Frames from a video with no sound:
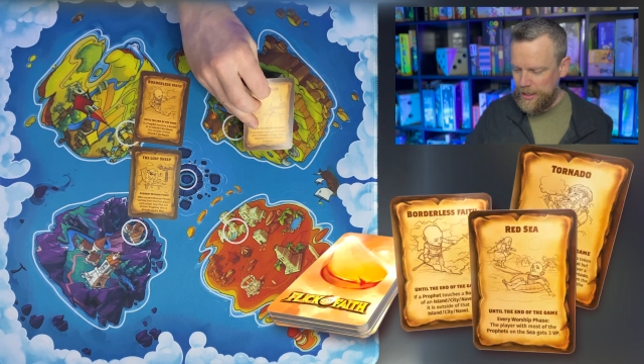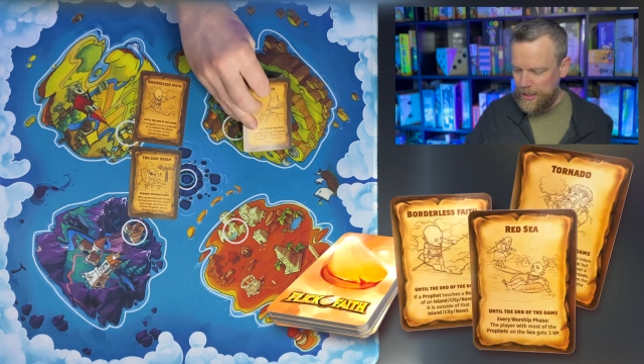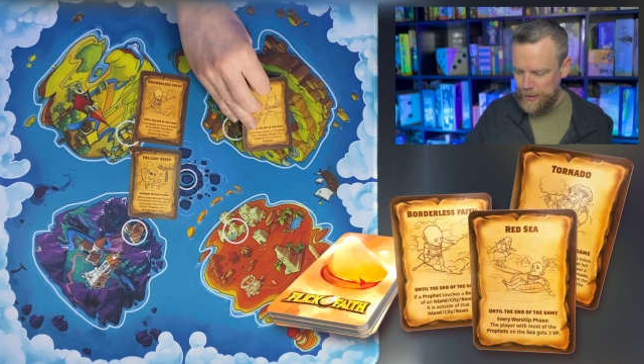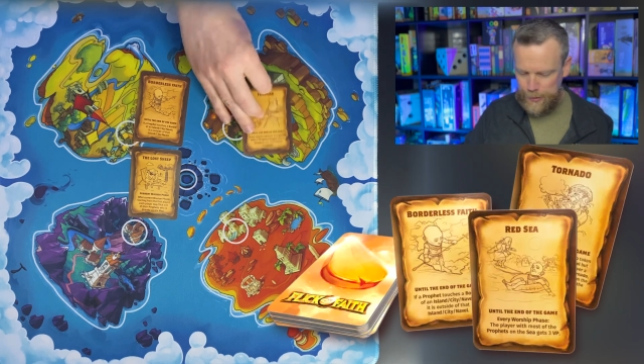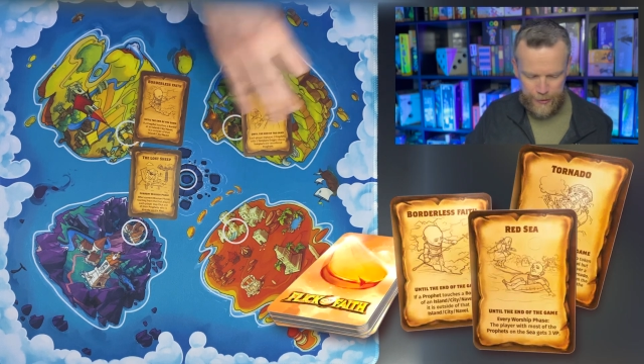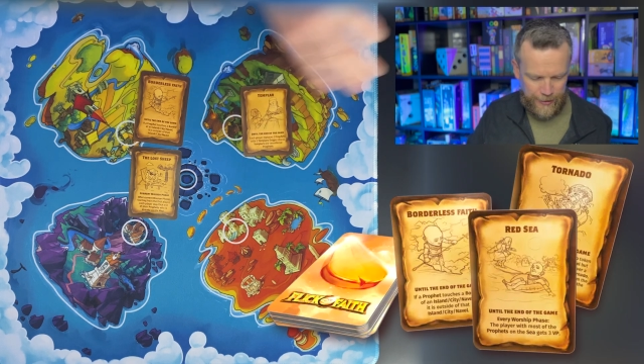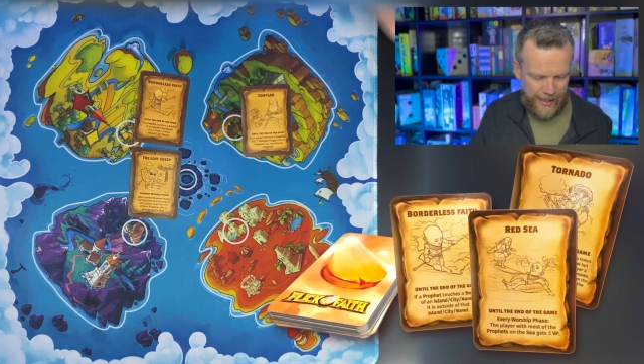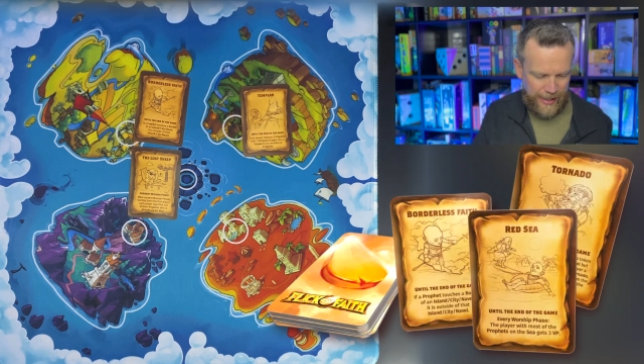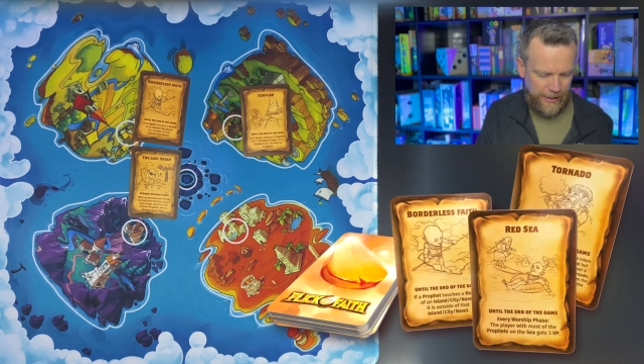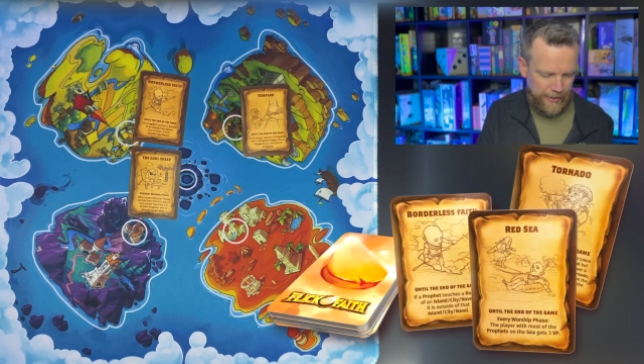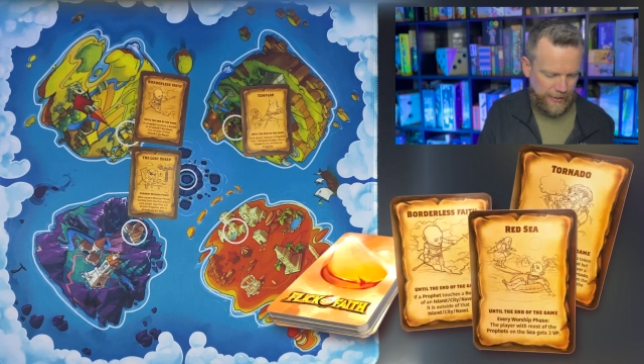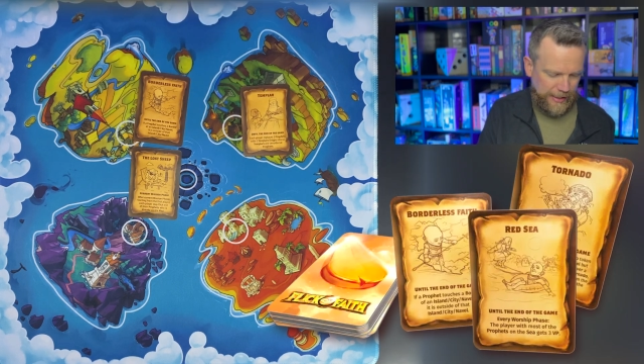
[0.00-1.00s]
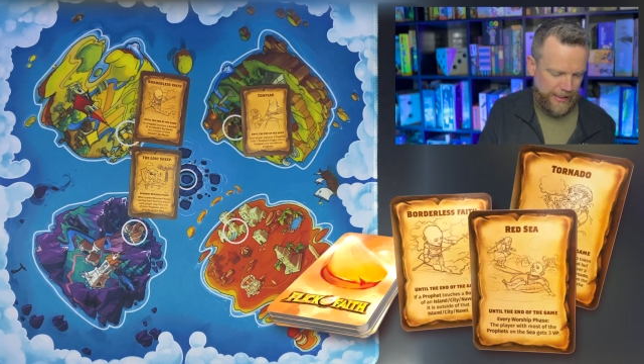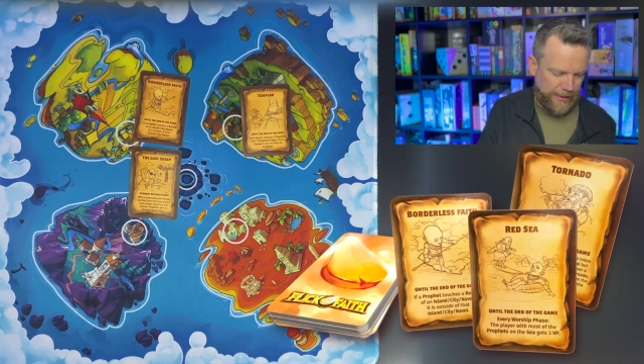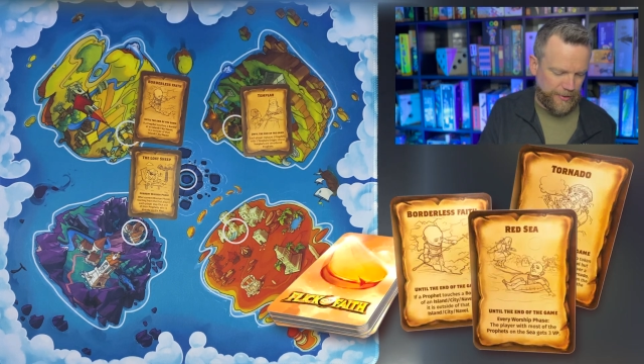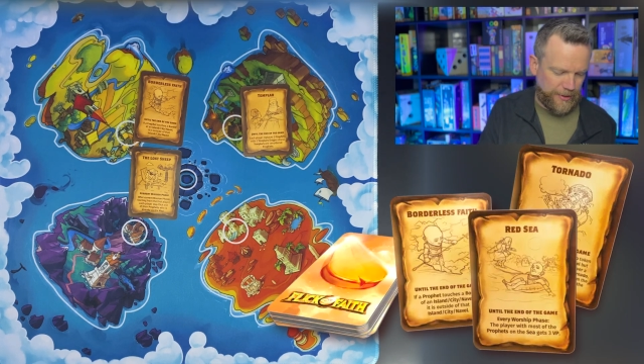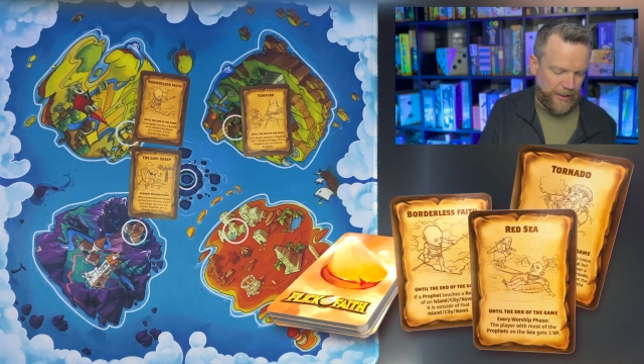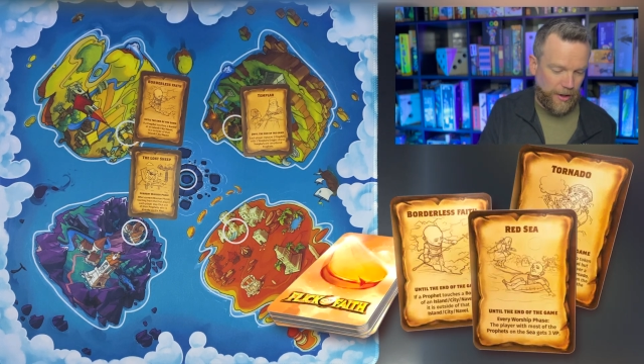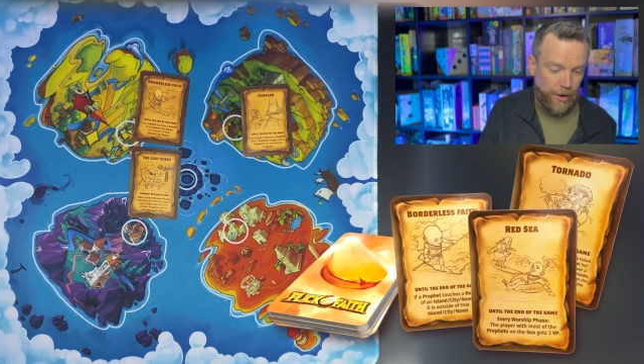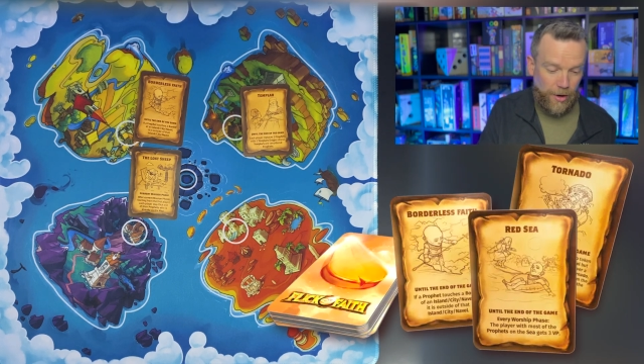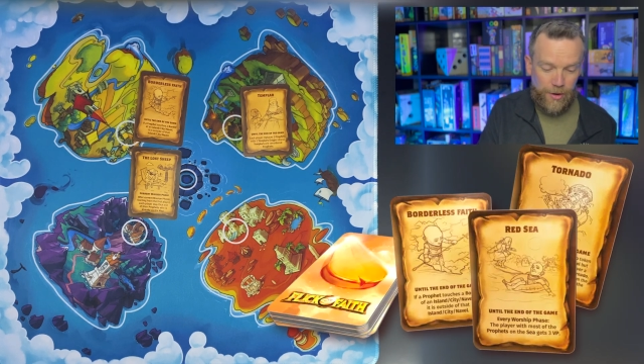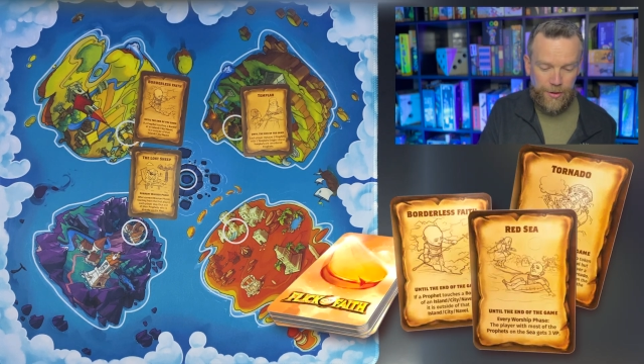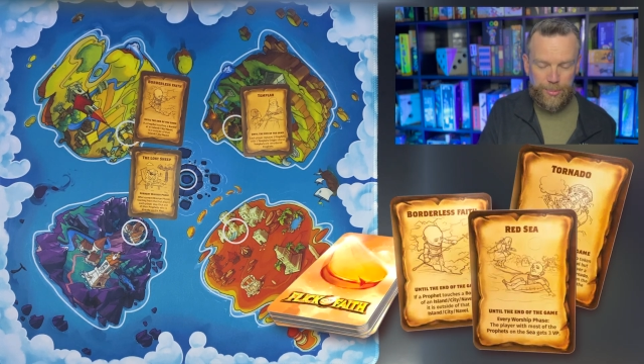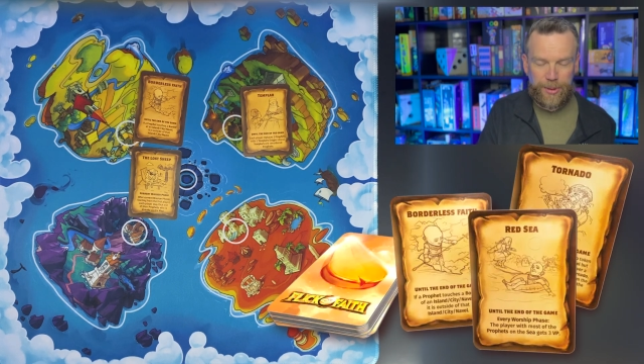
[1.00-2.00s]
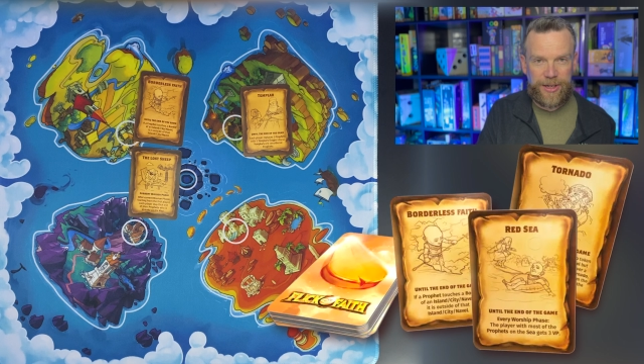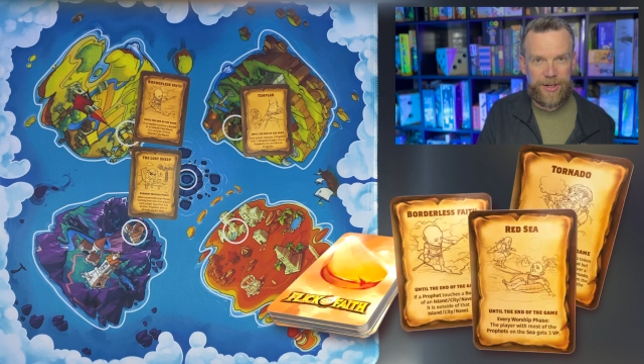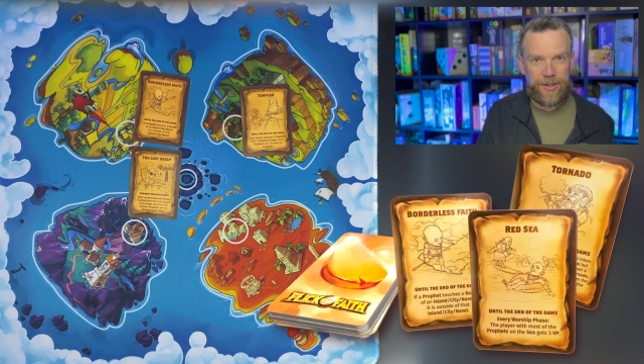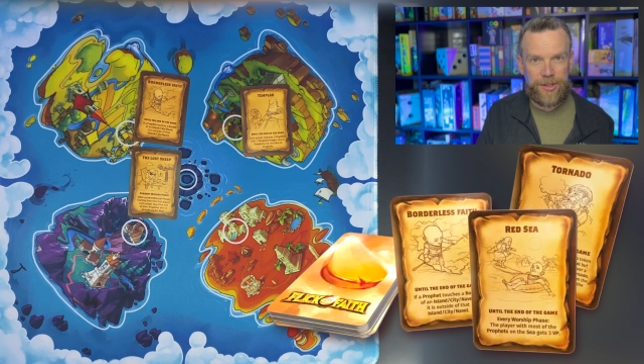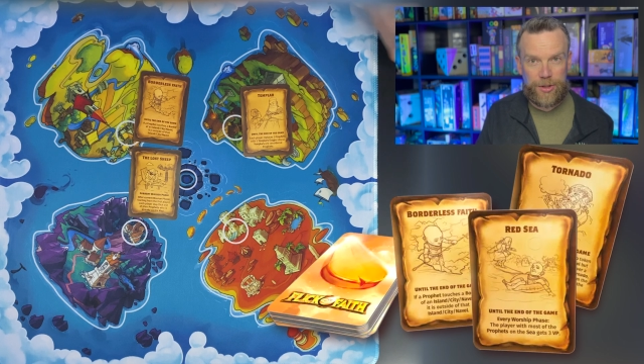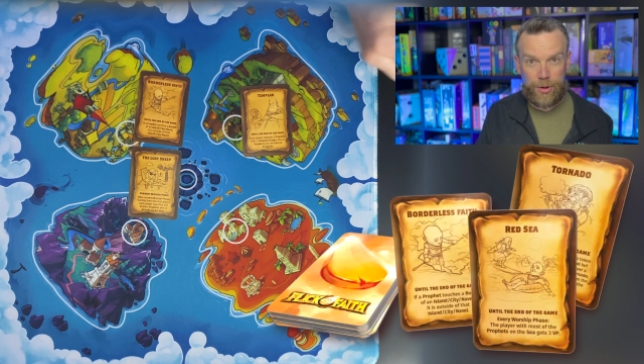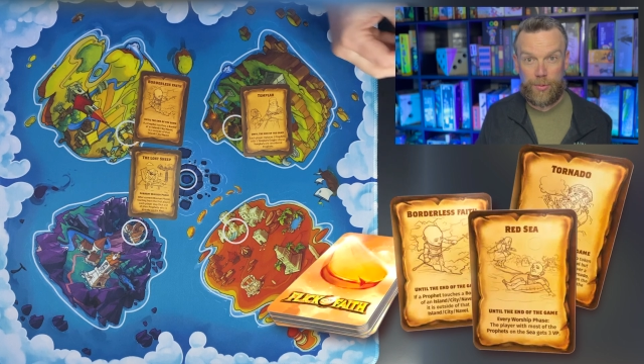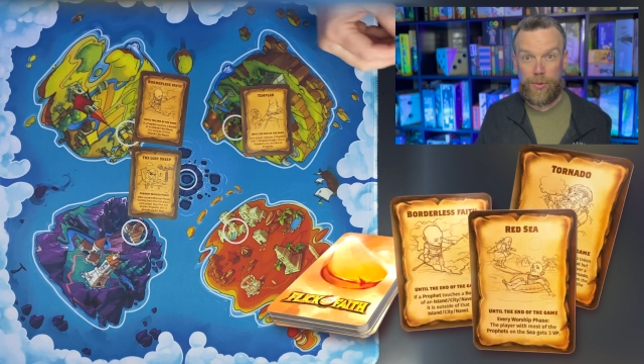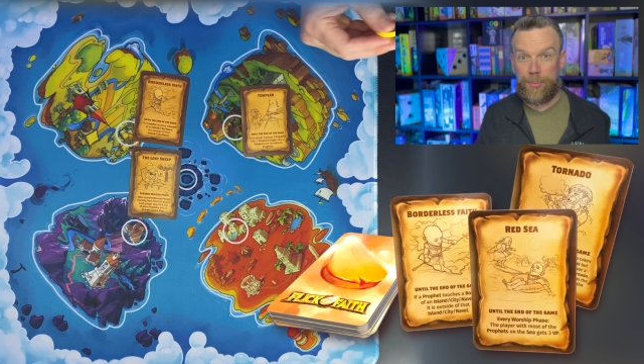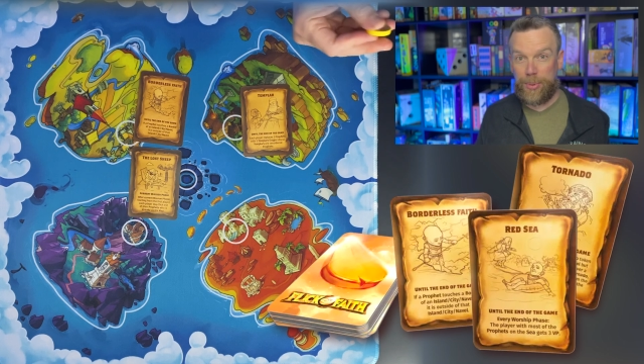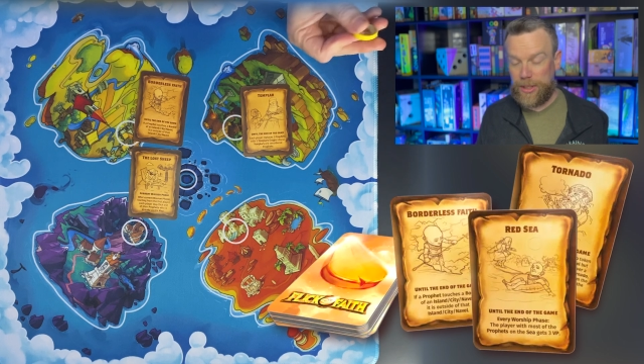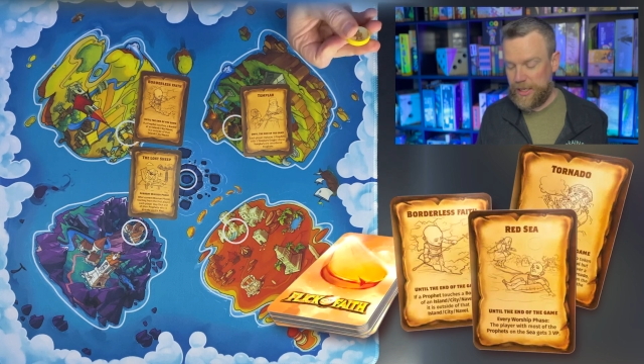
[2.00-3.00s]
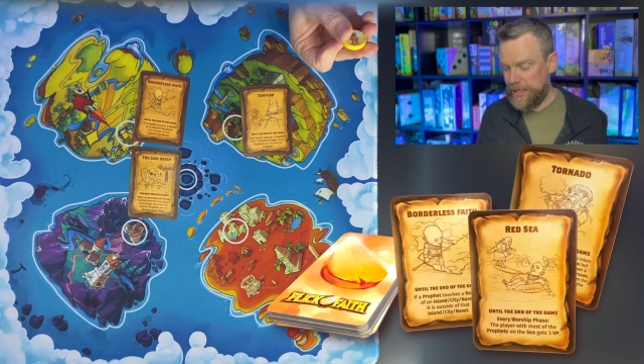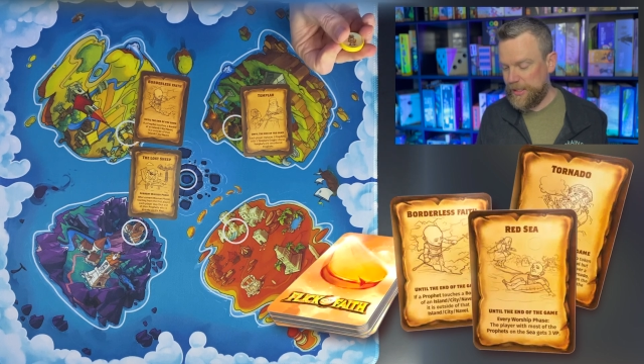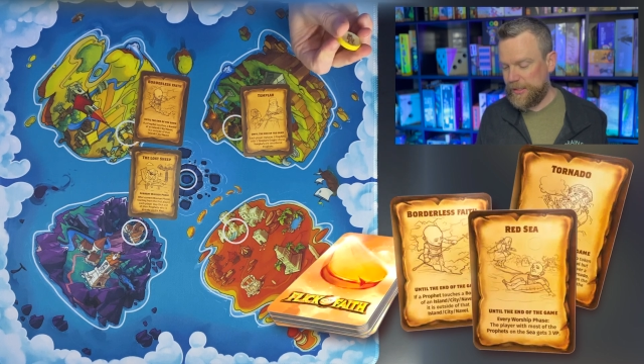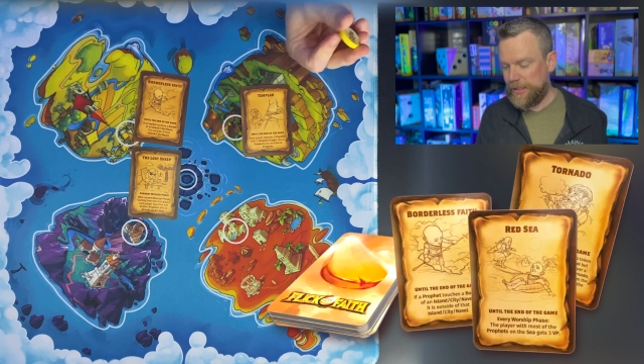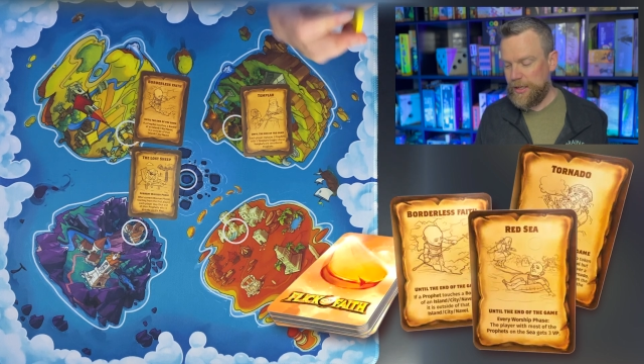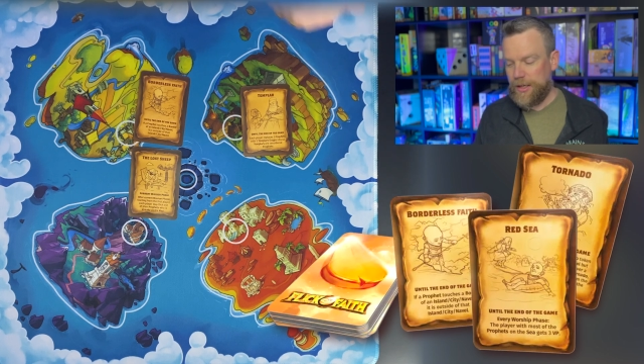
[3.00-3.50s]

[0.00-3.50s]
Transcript: and that allows all the players to replace